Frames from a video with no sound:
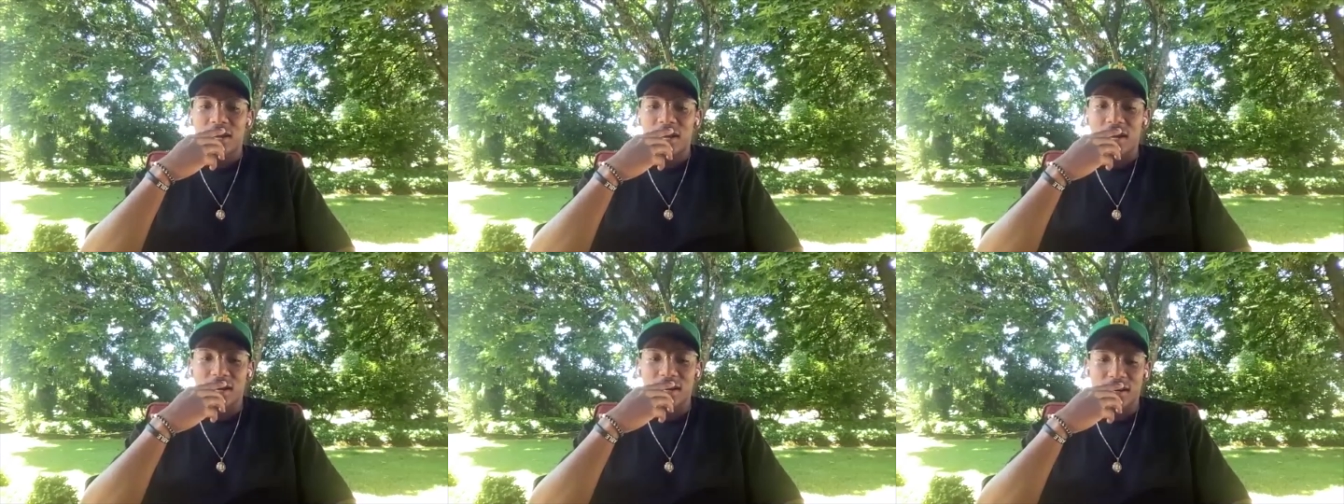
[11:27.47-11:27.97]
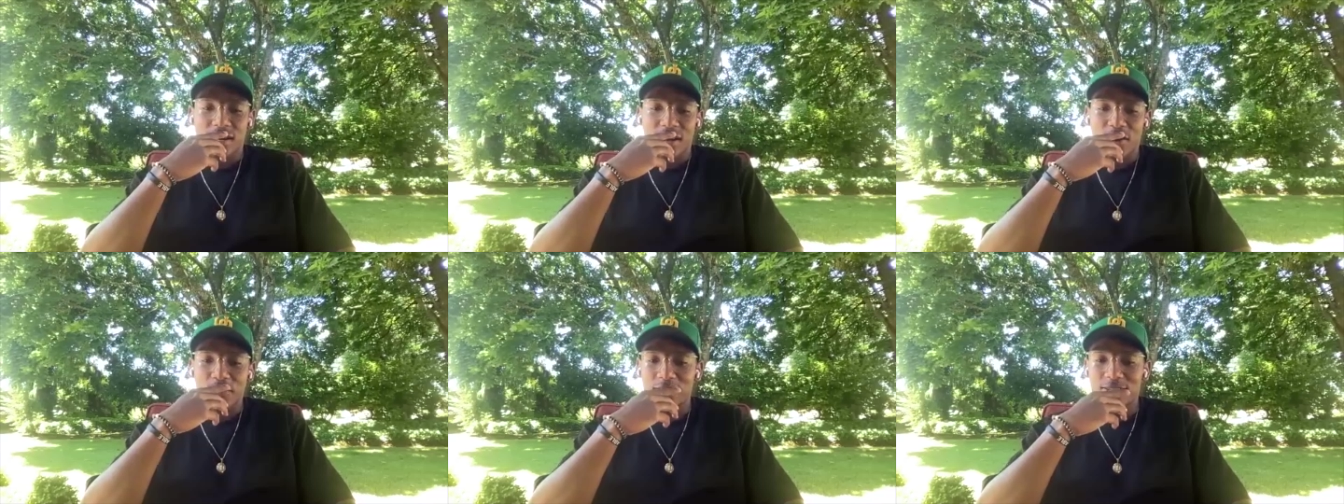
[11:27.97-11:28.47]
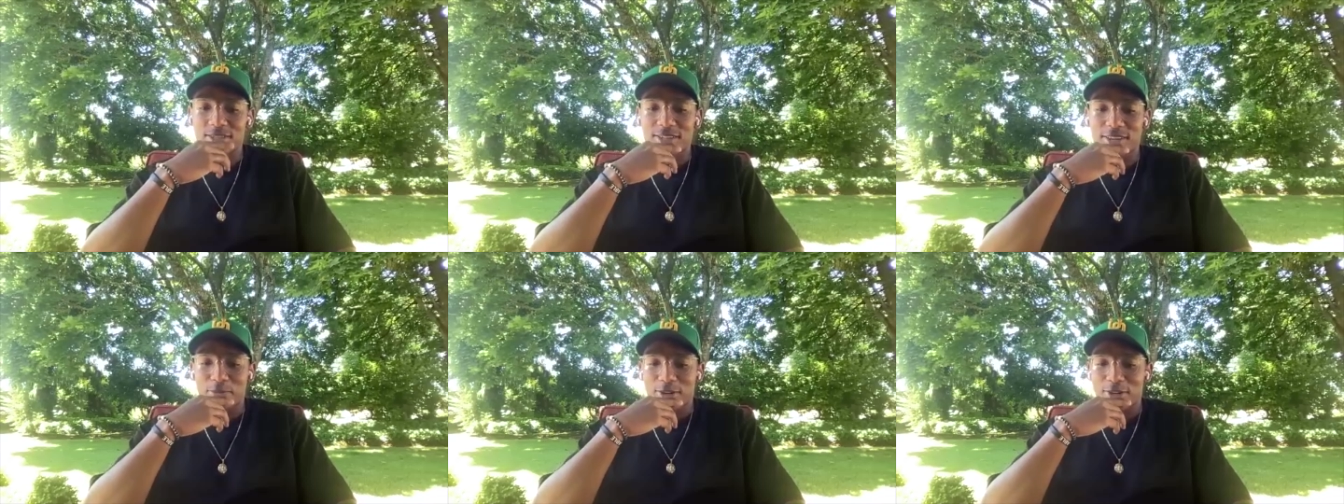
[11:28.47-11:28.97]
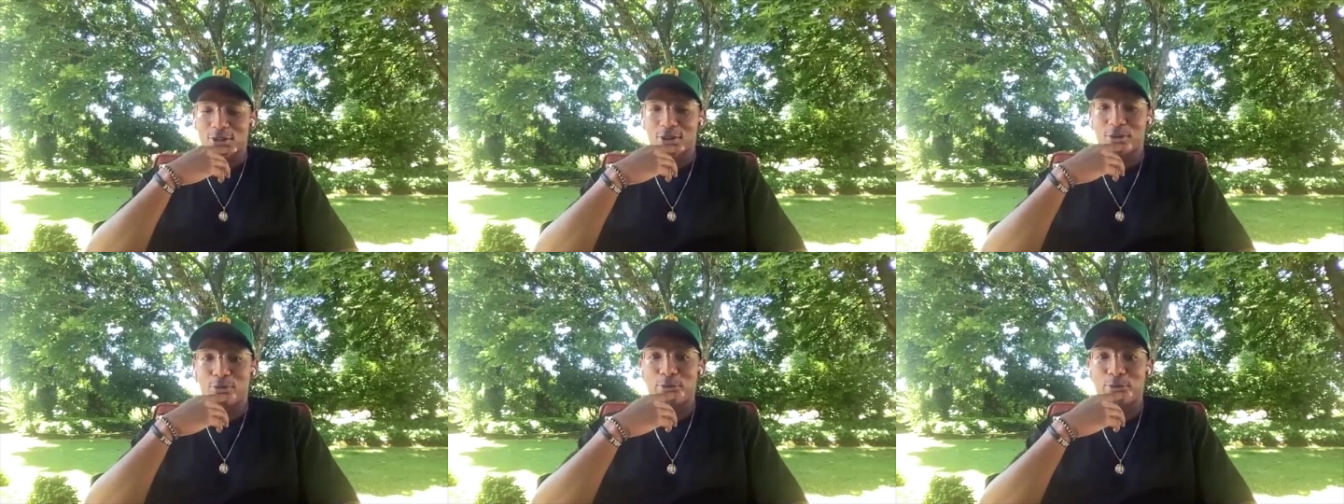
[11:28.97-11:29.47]
I hope this doesn't get me in
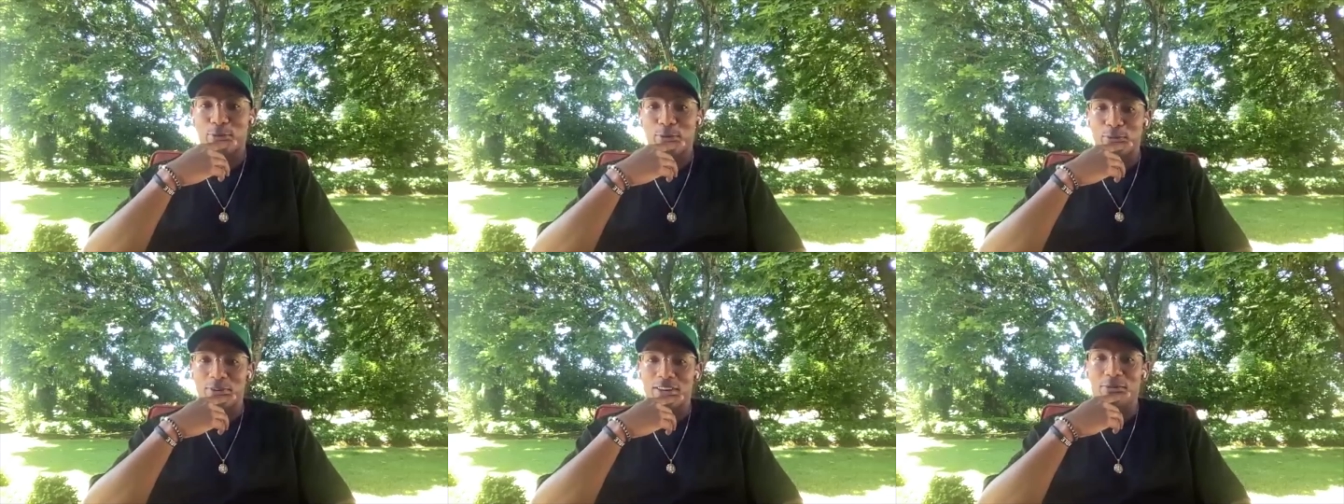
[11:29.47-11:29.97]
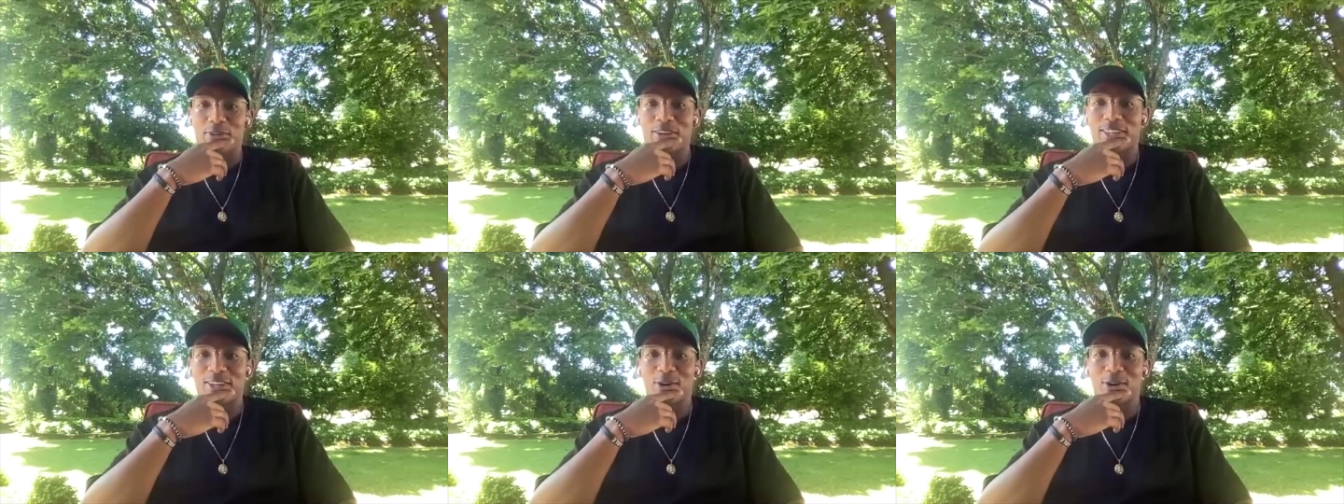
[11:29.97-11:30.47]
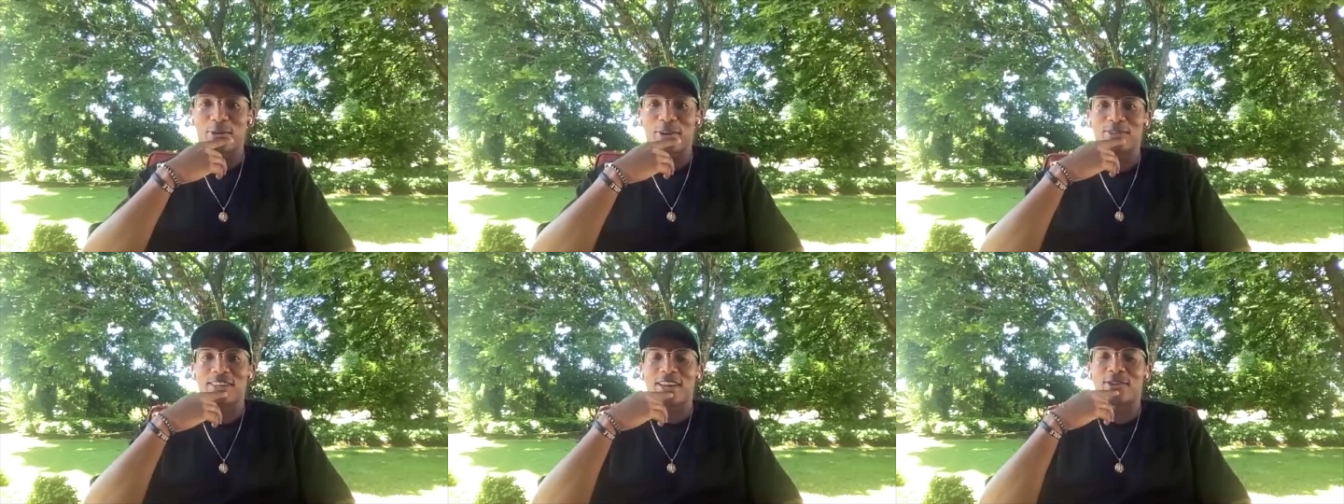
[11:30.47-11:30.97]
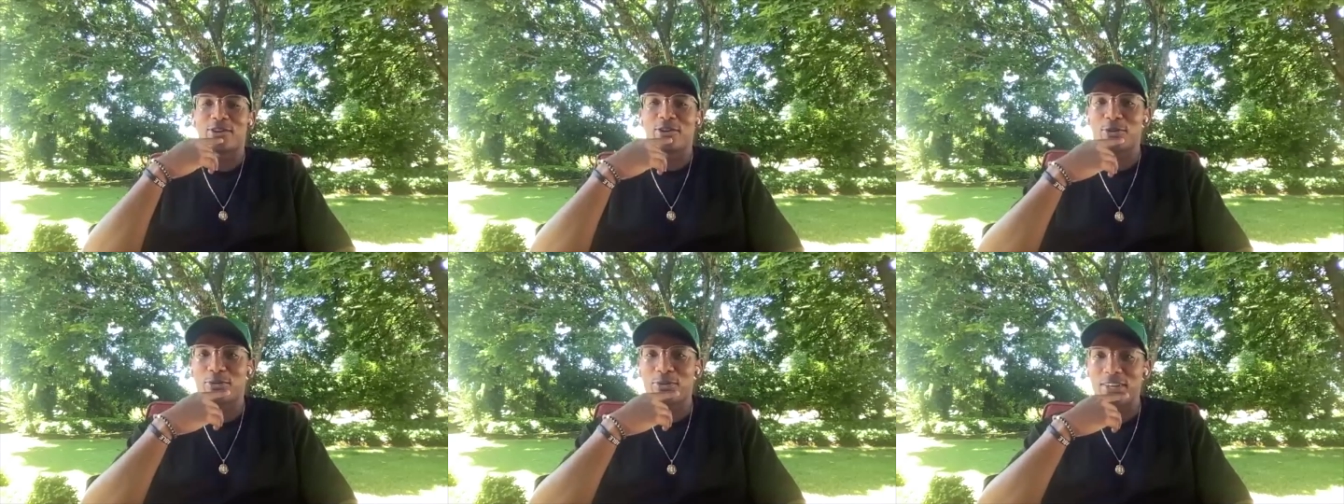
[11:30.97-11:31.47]
trouble, but we would definitely go around town and
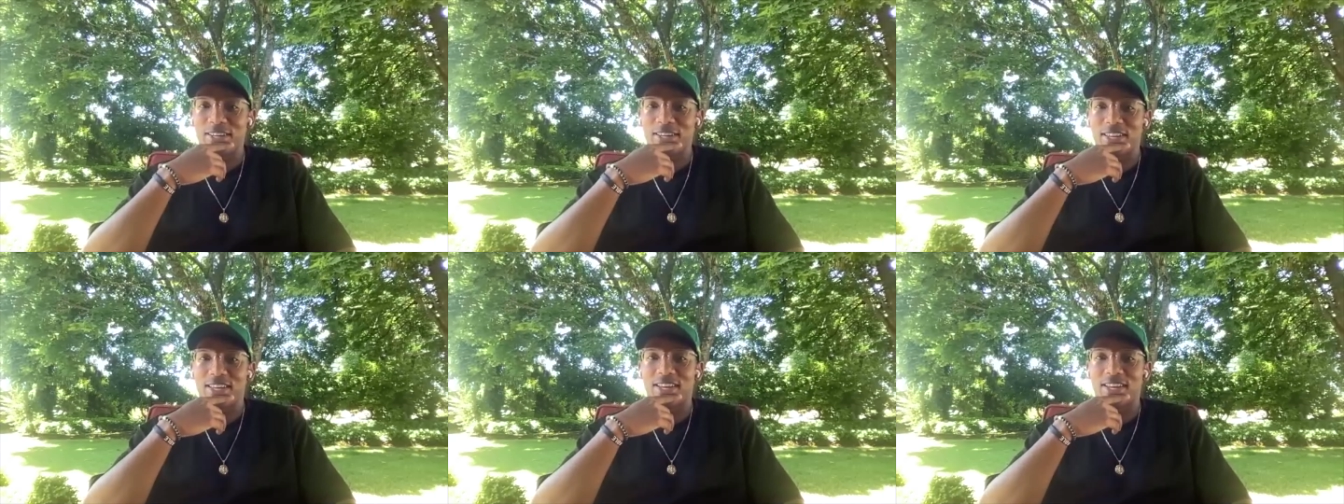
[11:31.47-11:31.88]
graffiti.